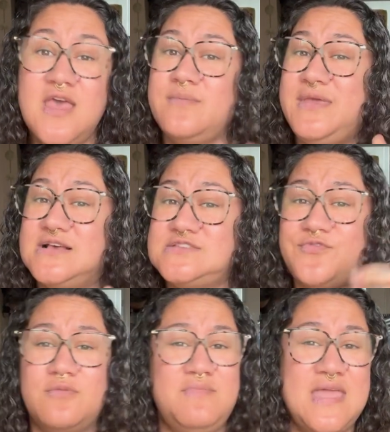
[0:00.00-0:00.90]
Because
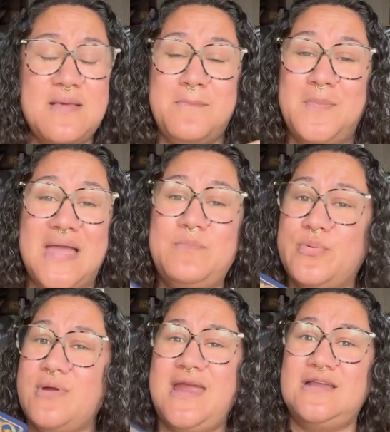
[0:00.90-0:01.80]
for me, my
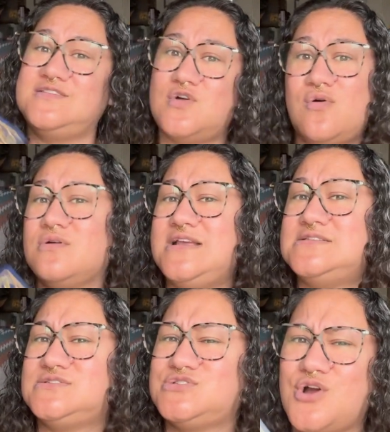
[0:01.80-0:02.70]
brain is already
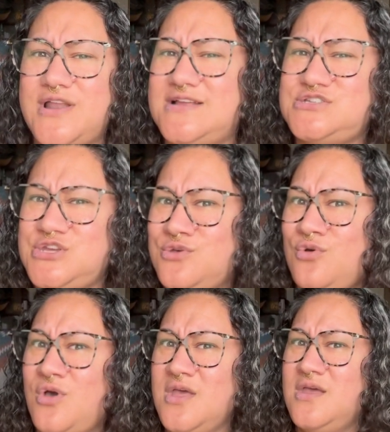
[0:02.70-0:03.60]
starting
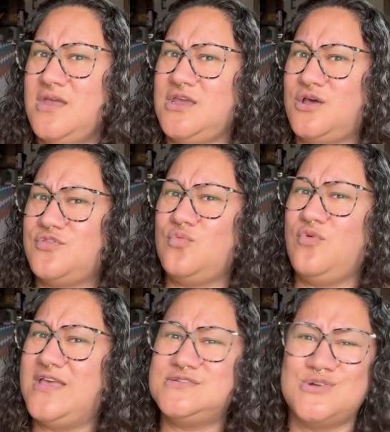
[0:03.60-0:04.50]
to, you know, the
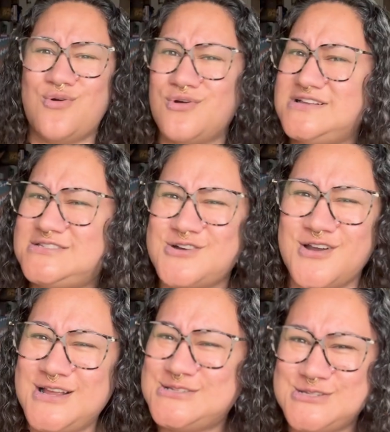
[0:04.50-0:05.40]
wheels are already
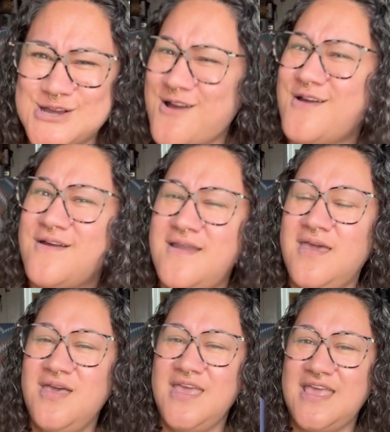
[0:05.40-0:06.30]
starting to turn
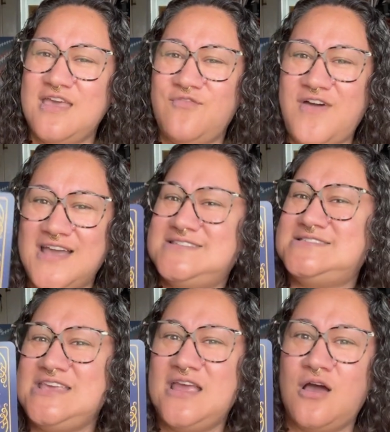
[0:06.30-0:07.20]
if I
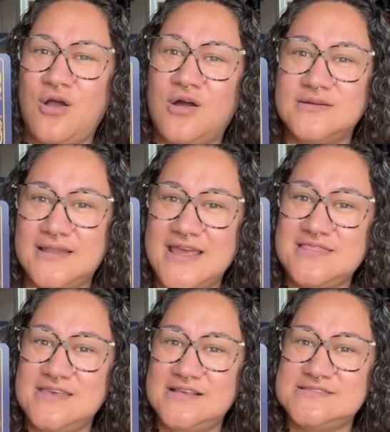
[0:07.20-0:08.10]
see a card like
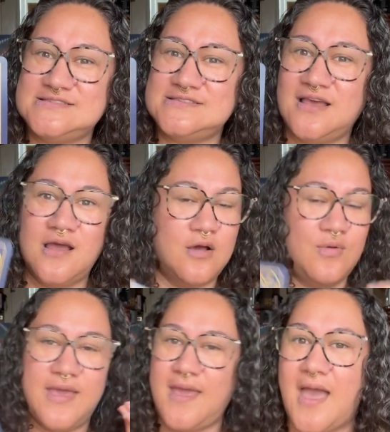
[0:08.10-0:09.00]
this.
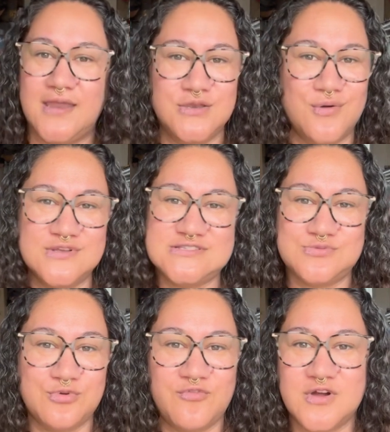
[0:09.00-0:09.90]
Okay, I know it's
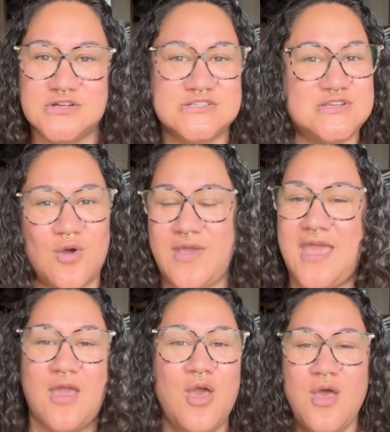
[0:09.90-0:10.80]
reversed.
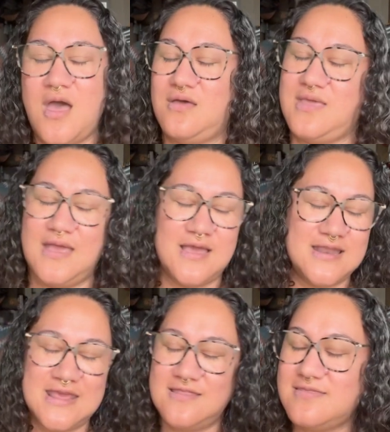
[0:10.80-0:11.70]
Okay, I got to
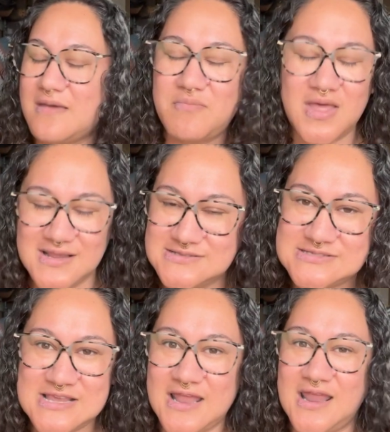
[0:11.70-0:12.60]
get in that
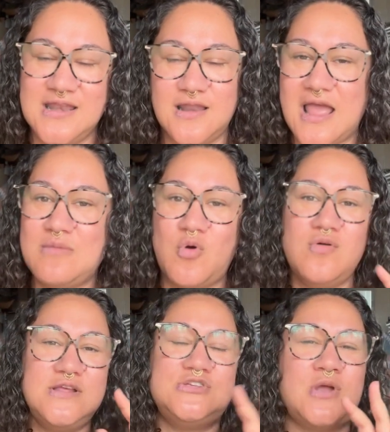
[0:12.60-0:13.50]
mindset. And I'm
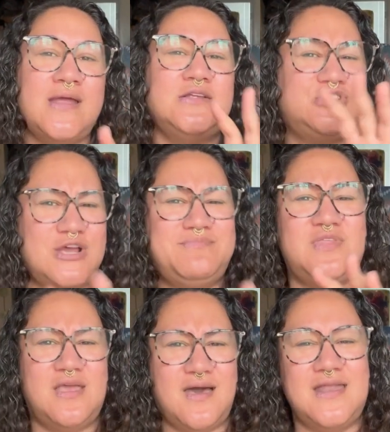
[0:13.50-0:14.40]
already trying to jump
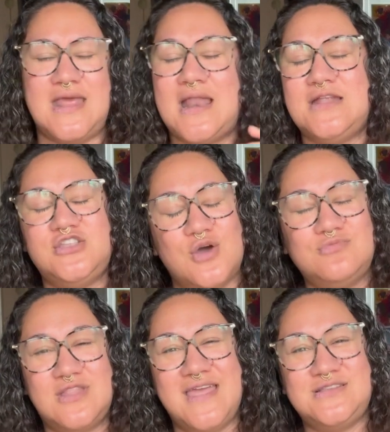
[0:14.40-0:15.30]
the gun, and I
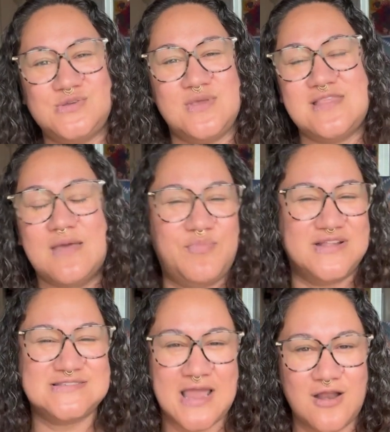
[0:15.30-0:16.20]
don't like doing that, but
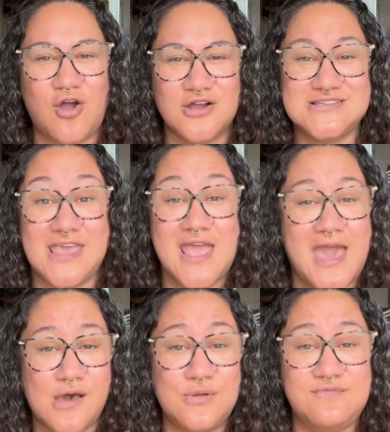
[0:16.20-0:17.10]
it's kind of hard to get
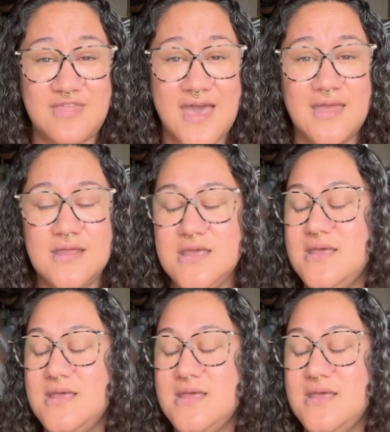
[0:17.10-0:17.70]
out of that.